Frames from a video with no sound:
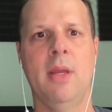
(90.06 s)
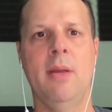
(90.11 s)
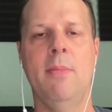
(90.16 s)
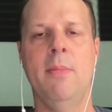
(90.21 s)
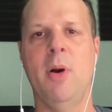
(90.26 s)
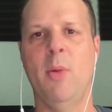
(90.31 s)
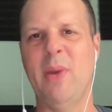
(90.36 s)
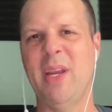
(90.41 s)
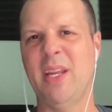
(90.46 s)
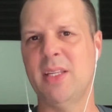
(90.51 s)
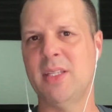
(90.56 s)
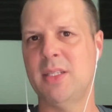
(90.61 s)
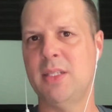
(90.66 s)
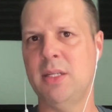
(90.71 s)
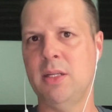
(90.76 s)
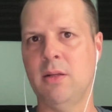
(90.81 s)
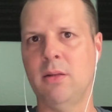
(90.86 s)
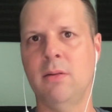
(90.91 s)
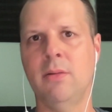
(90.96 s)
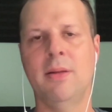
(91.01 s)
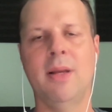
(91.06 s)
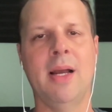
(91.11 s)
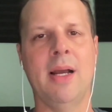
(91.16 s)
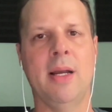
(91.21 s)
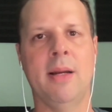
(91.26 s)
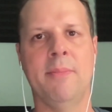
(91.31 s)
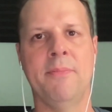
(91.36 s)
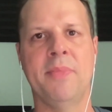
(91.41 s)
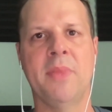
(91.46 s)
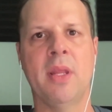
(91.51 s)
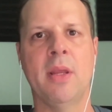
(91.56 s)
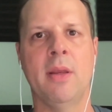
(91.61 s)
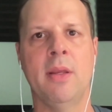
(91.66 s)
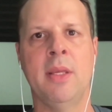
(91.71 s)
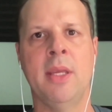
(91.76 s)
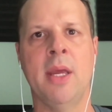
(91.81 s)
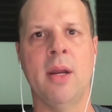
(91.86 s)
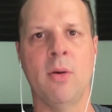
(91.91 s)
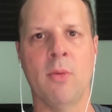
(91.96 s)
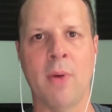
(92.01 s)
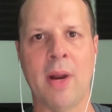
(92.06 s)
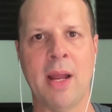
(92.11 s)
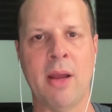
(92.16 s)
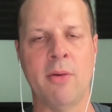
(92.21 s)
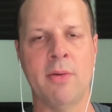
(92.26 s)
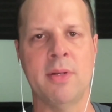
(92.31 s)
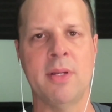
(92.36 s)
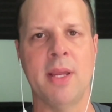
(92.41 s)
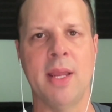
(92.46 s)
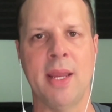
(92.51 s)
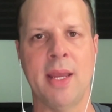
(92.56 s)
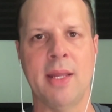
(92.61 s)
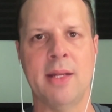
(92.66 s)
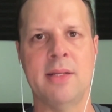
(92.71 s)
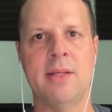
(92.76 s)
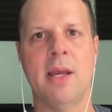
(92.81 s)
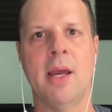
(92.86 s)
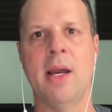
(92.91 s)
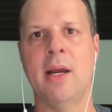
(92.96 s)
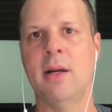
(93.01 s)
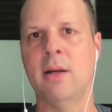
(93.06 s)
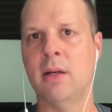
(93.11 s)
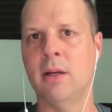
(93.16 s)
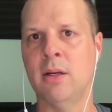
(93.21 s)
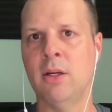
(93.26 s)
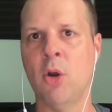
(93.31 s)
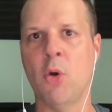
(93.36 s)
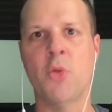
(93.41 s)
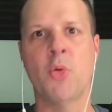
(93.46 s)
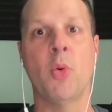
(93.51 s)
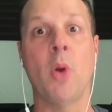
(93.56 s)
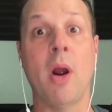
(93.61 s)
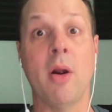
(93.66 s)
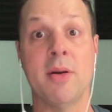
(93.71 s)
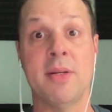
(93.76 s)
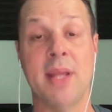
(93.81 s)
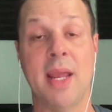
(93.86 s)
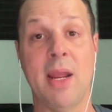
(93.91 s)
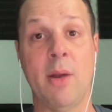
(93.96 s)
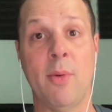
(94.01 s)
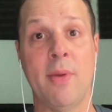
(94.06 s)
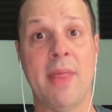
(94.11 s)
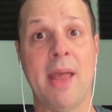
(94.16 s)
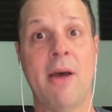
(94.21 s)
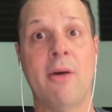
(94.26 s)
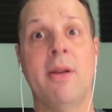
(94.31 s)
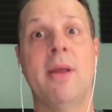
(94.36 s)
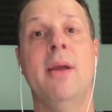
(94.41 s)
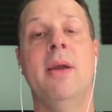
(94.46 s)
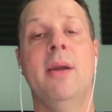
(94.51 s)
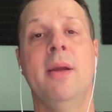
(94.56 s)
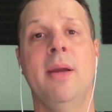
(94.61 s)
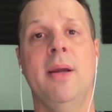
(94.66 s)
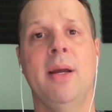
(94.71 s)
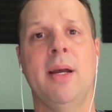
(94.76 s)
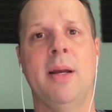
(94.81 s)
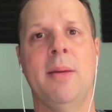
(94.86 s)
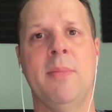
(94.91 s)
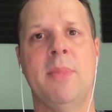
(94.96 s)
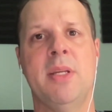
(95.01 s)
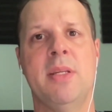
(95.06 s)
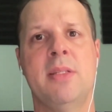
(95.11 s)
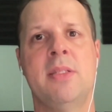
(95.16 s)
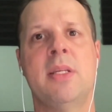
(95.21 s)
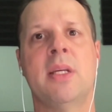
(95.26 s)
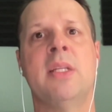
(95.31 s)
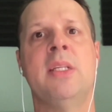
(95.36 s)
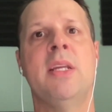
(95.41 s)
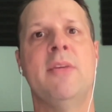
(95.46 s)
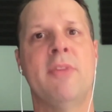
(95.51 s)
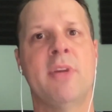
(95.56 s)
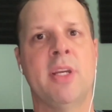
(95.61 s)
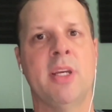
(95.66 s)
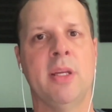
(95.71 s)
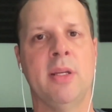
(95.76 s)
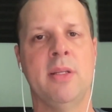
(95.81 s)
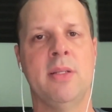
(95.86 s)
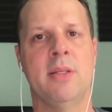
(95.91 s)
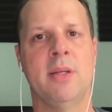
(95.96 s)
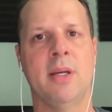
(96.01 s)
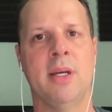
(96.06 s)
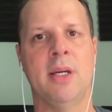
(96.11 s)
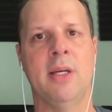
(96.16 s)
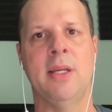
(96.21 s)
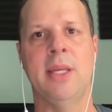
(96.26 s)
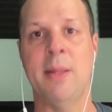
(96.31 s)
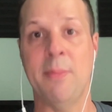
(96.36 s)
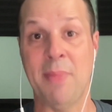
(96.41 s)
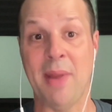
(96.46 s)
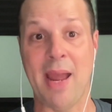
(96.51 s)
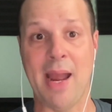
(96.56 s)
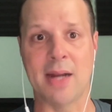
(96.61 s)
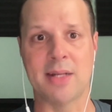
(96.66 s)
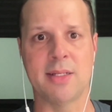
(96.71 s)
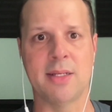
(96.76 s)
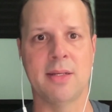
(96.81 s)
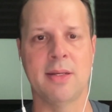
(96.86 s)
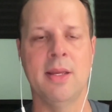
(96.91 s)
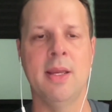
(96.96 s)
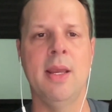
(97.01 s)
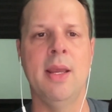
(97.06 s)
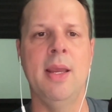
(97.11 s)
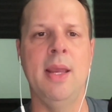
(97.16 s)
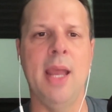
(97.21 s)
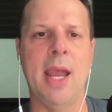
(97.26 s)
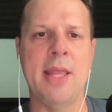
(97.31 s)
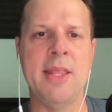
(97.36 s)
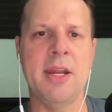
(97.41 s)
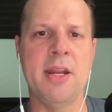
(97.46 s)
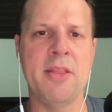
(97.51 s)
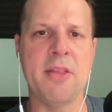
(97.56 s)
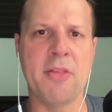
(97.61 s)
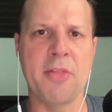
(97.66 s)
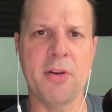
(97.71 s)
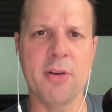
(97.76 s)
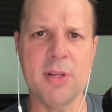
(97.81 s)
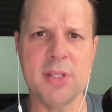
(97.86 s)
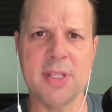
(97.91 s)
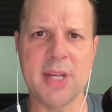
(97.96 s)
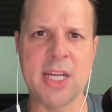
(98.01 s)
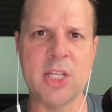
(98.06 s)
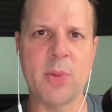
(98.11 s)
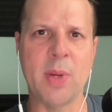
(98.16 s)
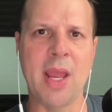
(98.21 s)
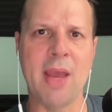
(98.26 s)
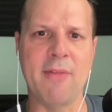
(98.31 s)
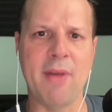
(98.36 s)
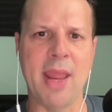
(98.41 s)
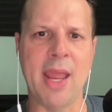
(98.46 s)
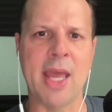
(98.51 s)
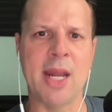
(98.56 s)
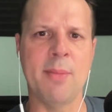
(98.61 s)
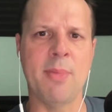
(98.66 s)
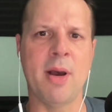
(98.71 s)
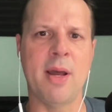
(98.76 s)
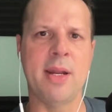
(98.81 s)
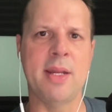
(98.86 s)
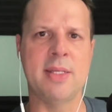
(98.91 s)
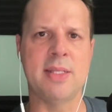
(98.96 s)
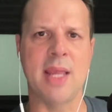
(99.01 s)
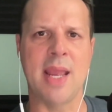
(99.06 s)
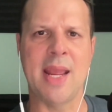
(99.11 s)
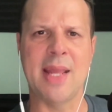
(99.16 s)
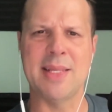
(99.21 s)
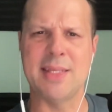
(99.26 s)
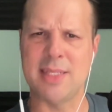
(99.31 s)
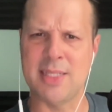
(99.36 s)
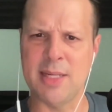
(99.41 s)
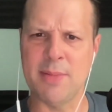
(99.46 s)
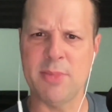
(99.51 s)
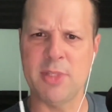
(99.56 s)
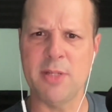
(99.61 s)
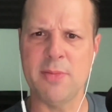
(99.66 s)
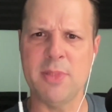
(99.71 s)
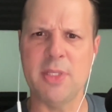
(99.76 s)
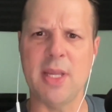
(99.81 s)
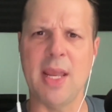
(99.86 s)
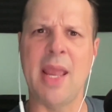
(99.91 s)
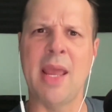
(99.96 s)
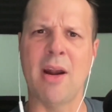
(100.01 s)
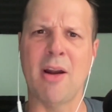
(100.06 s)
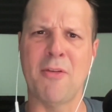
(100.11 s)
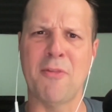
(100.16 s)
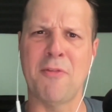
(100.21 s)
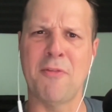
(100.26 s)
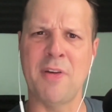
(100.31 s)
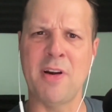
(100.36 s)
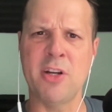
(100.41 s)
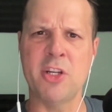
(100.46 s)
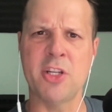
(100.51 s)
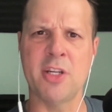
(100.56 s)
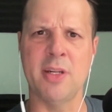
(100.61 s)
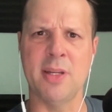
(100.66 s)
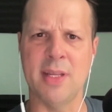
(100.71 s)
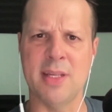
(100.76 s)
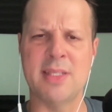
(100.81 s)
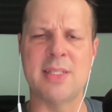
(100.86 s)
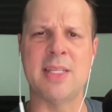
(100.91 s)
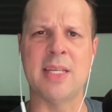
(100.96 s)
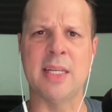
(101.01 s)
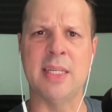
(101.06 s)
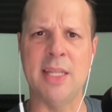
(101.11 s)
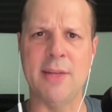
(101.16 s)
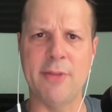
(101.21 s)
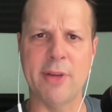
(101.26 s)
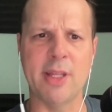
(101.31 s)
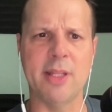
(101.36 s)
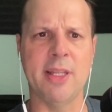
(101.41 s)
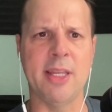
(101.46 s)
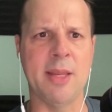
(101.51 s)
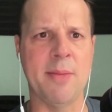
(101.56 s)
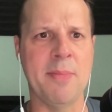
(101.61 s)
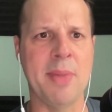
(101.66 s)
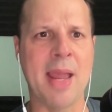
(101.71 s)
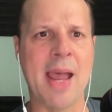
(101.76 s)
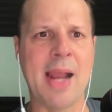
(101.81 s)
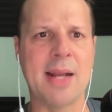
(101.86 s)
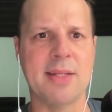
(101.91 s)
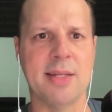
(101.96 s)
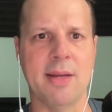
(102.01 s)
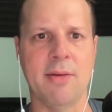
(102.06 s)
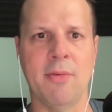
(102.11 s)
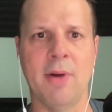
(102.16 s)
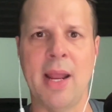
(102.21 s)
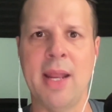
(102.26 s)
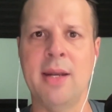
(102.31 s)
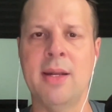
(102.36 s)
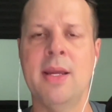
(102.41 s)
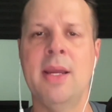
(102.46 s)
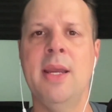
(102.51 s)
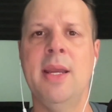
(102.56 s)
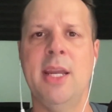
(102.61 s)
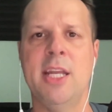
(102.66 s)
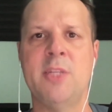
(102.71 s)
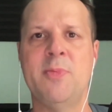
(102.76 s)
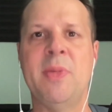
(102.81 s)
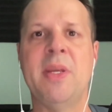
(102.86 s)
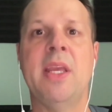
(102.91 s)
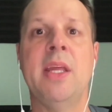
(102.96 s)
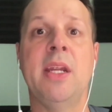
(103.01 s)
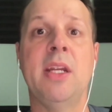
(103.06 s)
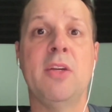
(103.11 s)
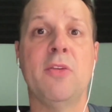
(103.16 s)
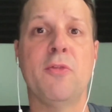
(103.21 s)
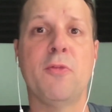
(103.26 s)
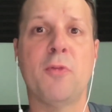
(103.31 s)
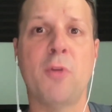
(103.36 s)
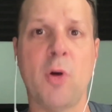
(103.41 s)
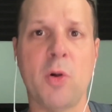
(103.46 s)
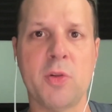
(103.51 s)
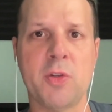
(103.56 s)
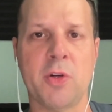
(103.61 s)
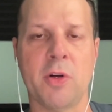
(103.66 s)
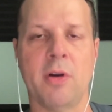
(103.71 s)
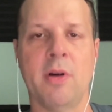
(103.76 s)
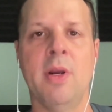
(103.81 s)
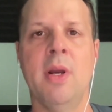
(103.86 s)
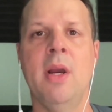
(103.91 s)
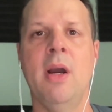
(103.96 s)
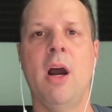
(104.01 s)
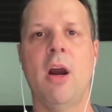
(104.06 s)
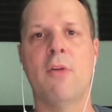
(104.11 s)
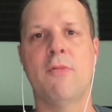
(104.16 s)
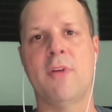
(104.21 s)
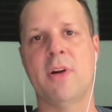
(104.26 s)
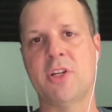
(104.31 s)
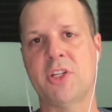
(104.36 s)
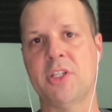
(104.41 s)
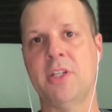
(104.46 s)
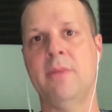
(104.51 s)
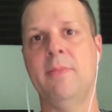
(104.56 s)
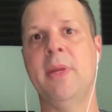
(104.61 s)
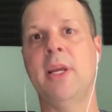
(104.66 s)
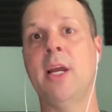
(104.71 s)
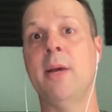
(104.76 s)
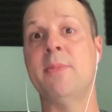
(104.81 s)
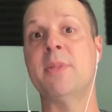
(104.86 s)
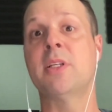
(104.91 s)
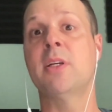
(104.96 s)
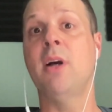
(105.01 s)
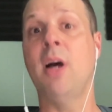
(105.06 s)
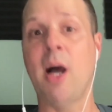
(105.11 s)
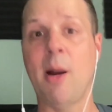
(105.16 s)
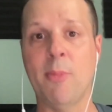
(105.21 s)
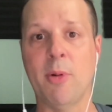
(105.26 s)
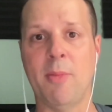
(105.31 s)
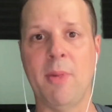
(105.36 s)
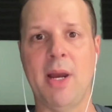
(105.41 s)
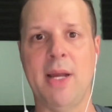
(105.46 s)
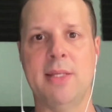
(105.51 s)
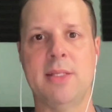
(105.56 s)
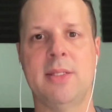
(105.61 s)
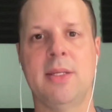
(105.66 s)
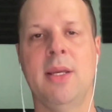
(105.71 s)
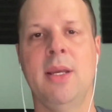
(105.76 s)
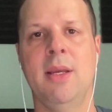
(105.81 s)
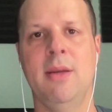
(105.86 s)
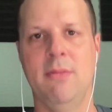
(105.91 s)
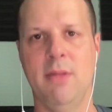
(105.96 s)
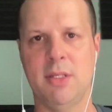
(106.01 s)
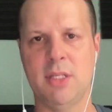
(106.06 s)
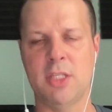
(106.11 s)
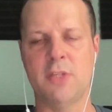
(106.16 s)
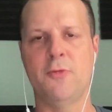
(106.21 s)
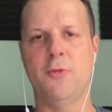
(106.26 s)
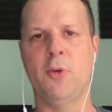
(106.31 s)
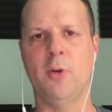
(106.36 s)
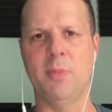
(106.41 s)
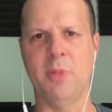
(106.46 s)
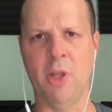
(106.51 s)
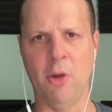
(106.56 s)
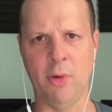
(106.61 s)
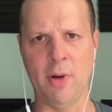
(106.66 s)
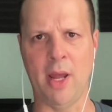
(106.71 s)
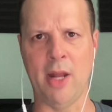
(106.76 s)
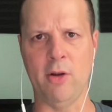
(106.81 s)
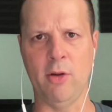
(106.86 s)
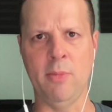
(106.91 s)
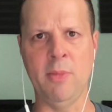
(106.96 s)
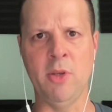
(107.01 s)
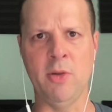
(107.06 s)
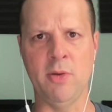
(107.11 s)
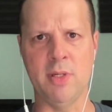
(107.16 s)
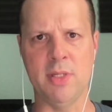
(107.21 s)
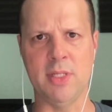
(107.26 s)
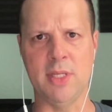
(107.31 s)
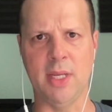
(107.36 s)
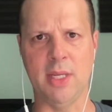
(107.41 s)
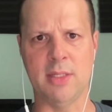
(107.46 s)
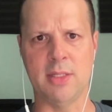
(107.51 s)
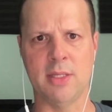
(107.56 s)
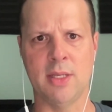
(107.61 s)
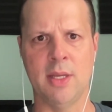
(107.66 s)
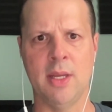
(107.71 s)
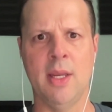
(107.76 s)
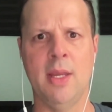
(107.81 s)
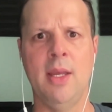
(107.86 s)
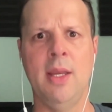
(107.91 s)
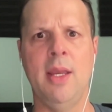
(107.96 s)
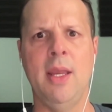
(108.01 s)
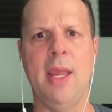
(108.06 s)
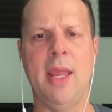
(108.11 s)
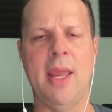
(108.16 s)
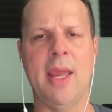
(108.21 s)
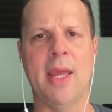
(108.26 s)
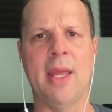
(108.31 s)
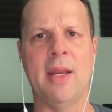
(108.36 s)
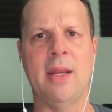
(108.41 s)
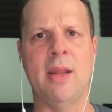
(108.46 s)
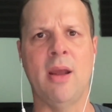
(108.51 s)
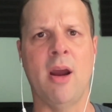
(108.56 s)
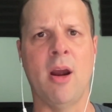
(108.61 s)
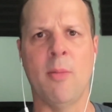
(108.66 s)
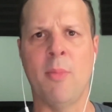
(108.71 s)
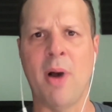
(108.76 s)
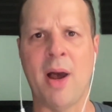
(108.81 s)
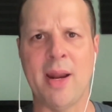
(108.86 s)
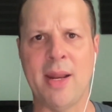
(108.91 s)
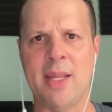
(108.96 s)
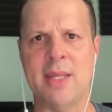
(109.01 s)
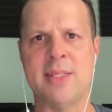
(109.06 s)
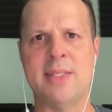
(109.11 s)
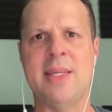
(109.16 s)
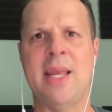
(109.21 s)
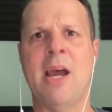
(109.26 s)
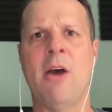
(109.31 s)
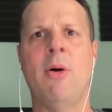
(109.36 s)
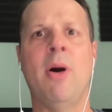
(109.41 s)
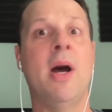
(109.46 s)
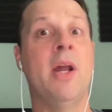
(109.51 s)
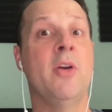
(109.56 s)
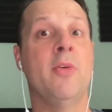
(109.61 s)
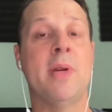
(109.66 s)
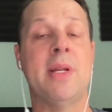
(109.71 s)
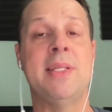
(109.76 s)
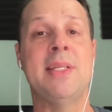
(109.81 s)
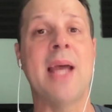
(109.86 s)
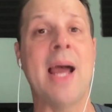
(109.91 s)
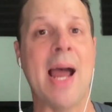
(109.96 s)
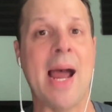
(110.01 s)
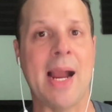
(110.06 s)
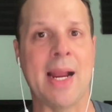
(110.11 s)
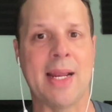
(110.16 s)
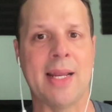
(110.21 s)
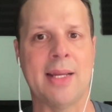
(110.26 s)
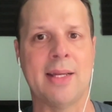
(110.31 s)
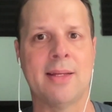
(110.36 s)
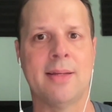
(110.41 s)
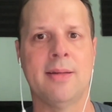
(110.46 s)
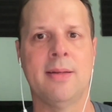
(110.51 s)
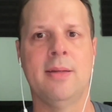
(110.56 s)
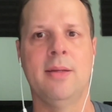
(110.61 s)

but we can still get around and go through our day without significant impact. And then in the third stage, we have antibodies and symptoms, and our function is significantly impacted, right? It's beginning to falter. Our function becomes compromised. This is full-blown autoimmune disease, and our body is now under attack.